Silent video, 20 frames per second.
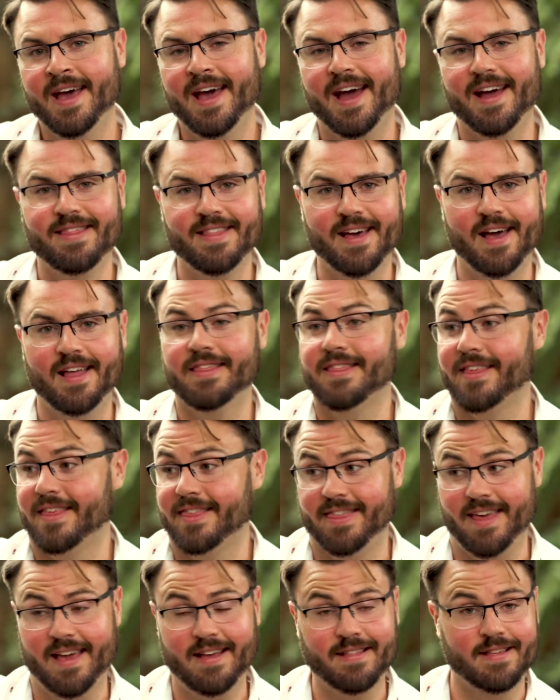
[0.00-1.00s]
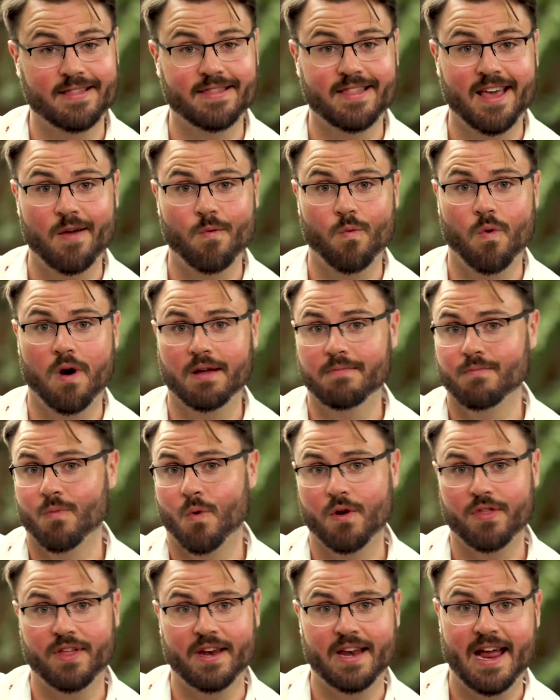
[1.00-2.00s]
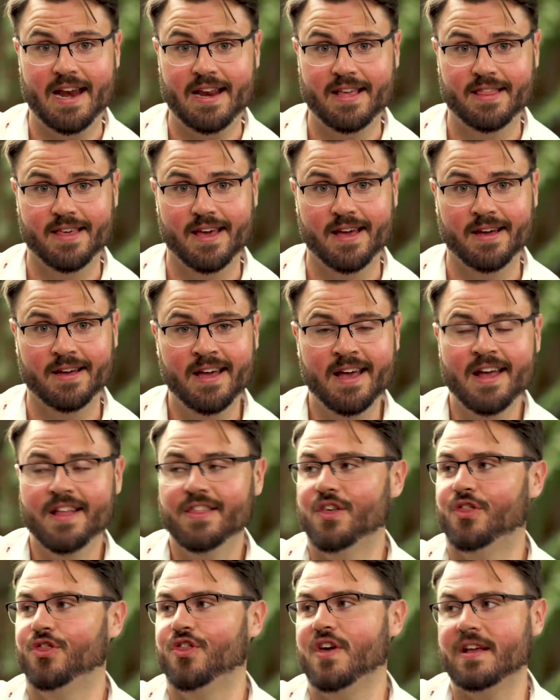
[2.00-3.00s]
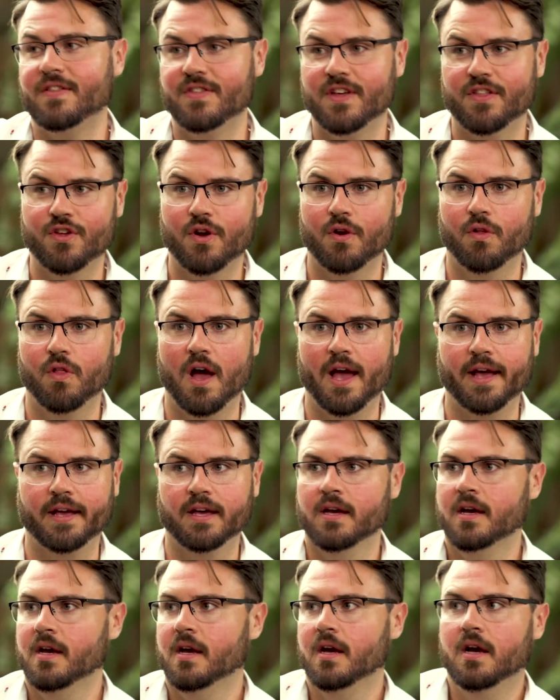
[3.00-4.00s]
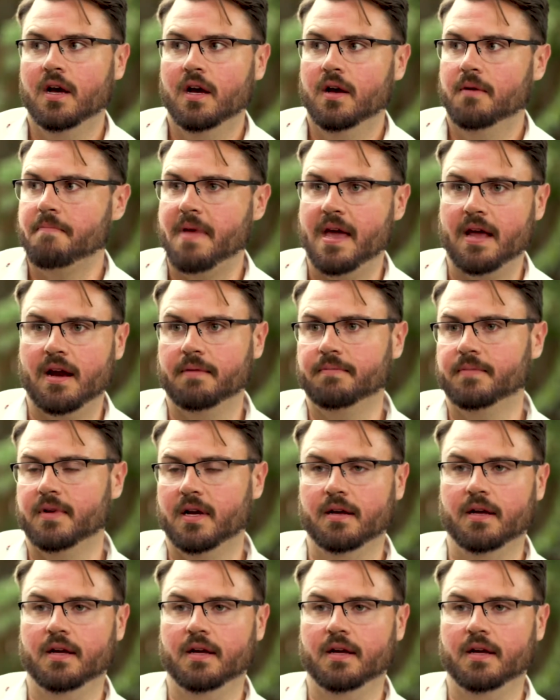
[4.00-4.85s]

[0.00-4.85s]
and that the thing that they want more than anything, the thing that they're like, man,